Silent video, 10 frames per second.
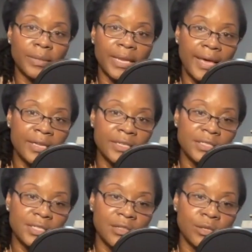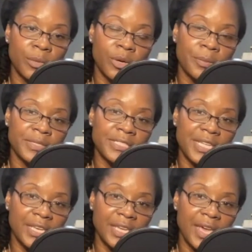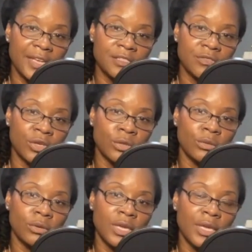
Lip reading: plans and the purpose that he has for you.